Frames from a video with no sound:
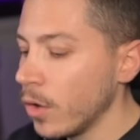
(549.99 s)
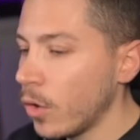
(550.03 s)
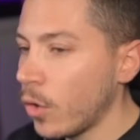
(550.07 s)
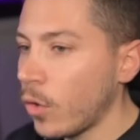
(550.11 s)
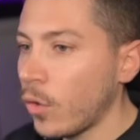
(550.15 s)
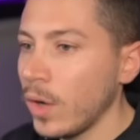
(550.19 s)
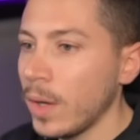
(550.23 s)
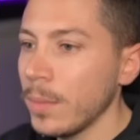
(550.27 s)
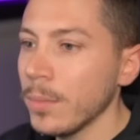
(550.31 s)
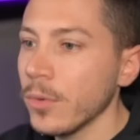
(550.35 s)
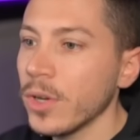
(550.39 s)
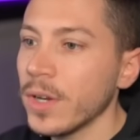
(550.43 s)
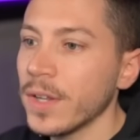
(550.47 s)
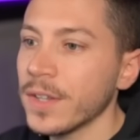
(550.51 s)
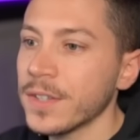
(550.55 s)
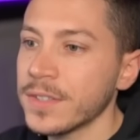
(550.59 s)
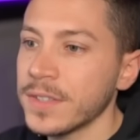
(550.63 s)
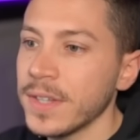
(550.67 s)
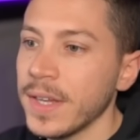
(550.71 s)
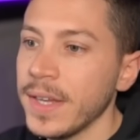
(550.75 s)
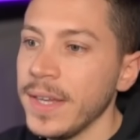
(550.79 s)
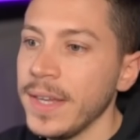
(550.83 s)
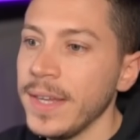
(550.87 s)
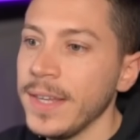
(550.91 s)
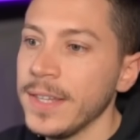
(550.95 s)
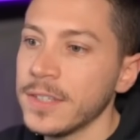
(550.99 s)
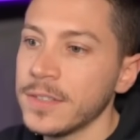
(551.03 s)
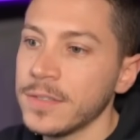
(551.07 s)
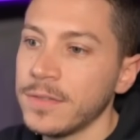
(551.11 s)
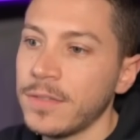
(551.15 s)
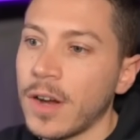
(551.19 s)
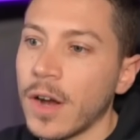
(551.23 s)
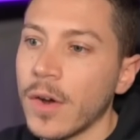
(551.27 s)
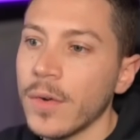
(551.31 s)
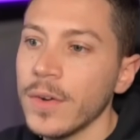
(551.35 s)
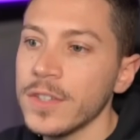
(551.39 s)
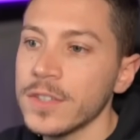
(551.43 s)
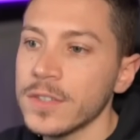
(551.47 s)
All I'm going to say is
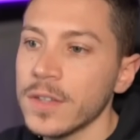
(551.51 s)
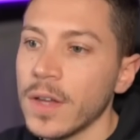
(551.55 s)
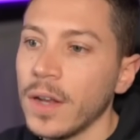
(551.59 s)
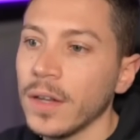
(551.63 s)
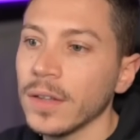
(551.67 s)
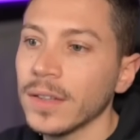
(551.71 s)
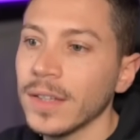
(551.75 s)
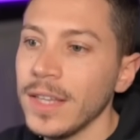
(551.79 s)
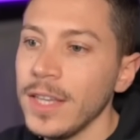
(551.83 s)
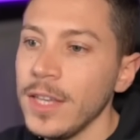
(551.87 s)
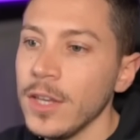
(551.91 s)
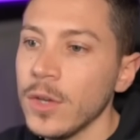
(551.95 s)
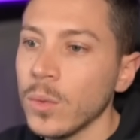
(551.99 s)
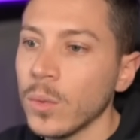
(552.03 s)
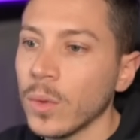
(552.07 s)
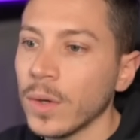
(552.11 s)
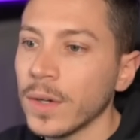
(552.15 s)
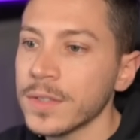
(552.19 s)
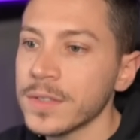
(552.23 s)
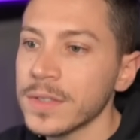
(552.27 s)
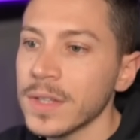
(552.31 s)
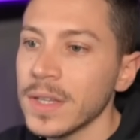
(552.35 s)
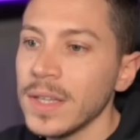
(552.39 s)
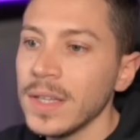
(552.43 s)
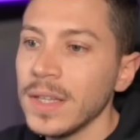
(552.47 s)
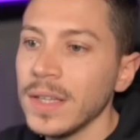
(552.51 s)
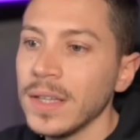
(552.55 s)
var result equals